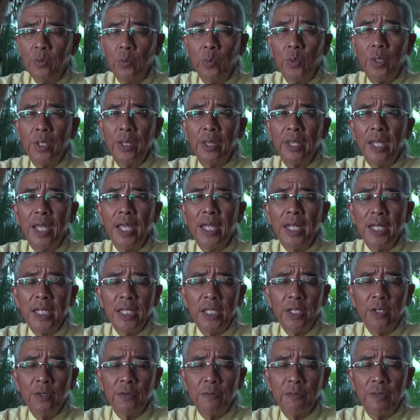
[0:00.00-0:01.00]
with
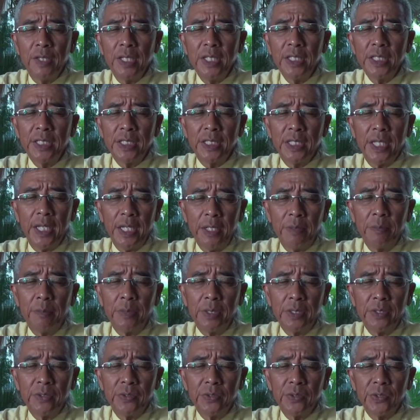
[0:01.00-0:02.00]
any of these
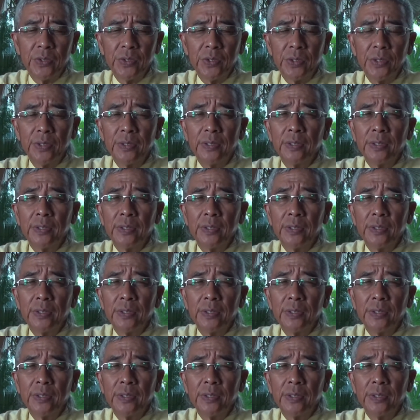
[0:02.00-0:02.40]
statements.